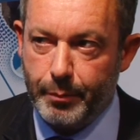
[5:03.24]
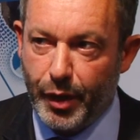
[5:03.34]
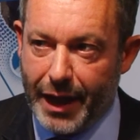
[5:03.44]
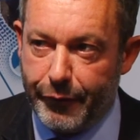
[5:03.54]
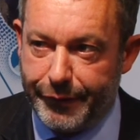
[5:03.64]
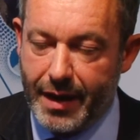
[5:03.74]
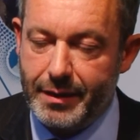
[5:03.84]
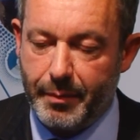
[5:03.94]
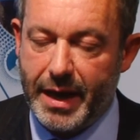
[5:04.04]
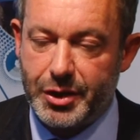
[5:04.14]
But their
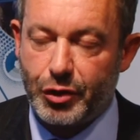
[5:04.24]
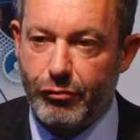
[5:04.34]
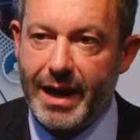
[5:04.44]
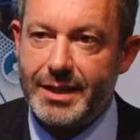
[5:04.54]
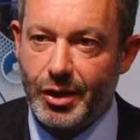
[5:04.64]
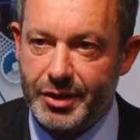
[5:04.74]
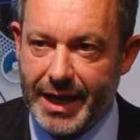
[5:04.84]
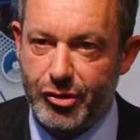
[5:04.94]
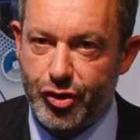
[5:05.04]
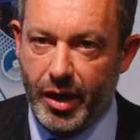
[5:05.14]
fundamental raison
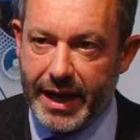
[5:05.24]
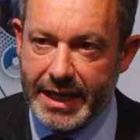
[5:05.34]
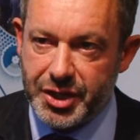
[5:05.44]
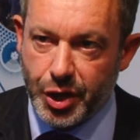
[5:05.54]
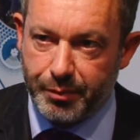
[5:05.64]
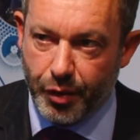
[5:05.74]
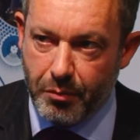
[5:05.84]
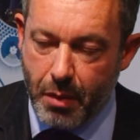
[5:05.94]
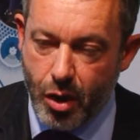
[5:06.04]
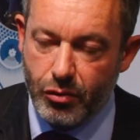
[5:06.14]
d'etre is to
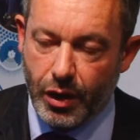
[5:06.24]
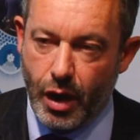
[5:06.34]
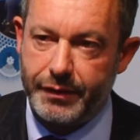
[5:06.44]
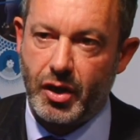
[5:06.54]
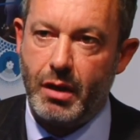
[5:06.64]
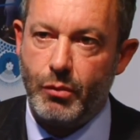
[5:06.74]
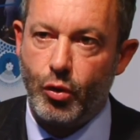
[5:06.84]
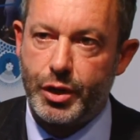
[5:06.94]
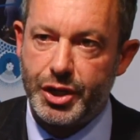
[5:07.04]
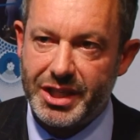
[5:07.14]
promote lifetime
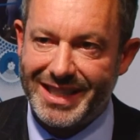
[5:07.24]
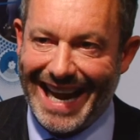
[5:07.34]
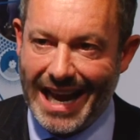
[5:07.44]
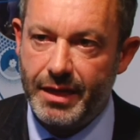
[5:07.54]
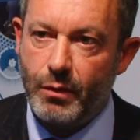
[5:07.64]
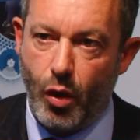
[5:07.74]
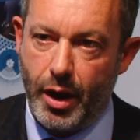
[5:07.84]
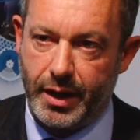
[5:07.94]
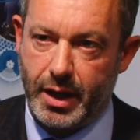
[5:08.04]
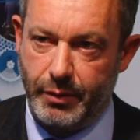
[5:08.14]
mortgages in the
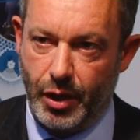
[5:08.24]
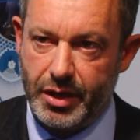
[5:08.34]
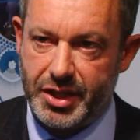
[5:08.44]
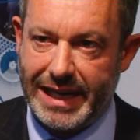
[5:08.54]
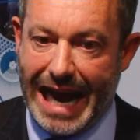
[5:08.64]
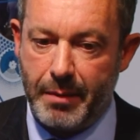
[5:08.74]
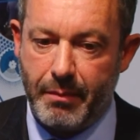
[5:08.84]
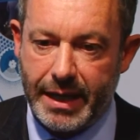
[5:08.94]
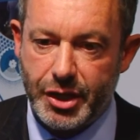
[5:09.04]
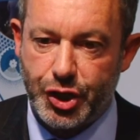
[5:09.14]
wider community and
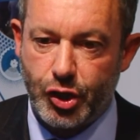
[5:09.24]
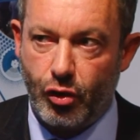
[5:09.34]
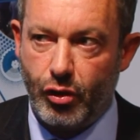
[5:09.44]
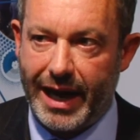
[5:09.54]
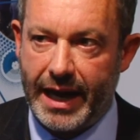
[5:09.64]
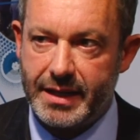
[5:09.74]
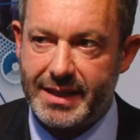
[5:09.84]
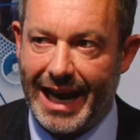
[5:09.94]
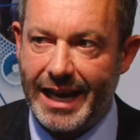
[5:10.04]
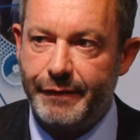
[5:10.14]
make sure
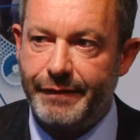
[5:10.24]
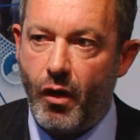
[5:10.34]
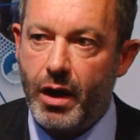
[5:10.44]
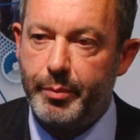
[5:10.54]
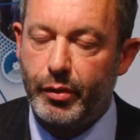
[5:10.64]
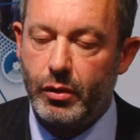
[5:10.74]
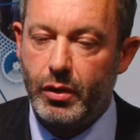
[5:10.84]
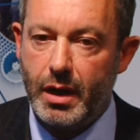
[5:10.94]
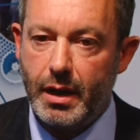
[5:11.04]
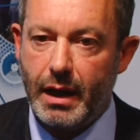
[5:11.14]
it's a
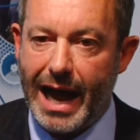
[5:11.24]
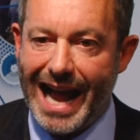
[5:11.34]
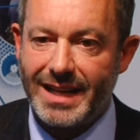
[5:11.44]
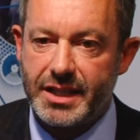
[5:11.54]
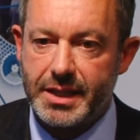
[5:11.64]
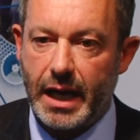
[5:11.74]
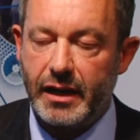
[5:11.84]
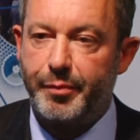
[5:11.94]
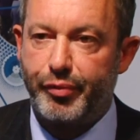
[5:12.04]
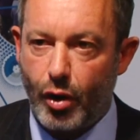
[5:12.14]
viable and
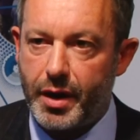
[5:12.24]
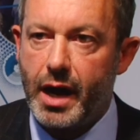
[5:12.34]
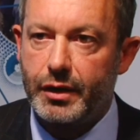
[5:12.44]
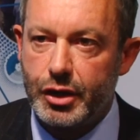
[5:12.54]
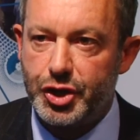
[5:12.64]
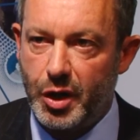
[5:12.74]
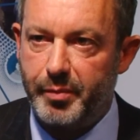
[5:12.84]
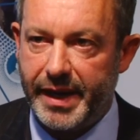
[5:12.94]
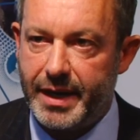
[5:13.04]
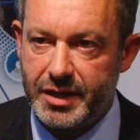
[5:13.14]
safe product that
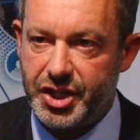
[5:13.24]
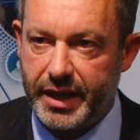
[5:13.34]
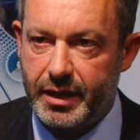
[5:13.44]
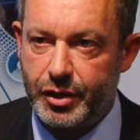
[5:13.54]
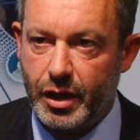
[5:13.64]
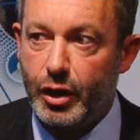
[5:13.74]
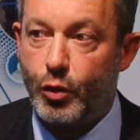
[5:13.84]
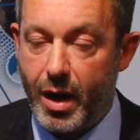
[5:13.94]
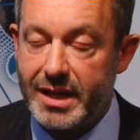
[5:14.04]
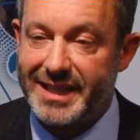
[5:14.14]
should be considered
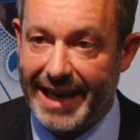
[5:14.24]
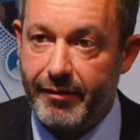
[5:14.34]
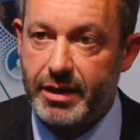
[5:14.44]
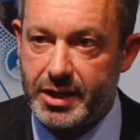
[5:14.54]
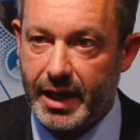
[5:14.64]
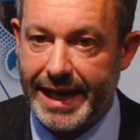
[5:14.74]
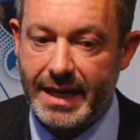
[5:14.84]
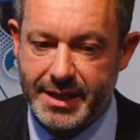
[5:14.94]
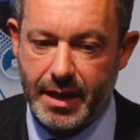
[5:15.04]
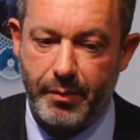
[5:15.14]
quite seriously
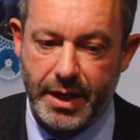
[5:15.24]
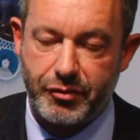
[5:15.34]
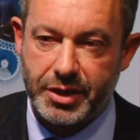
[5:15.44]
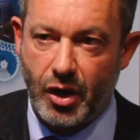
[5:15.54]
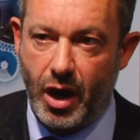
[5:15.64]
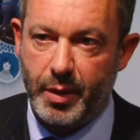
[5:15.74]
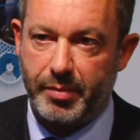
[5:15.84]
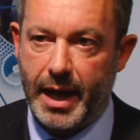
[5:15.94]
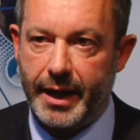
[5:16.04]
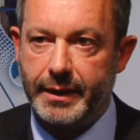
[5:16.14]
in somebody's retirement
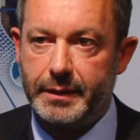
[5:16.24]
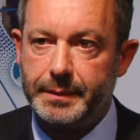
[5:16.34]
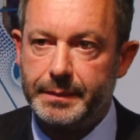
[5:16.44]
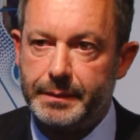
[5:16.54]
planning.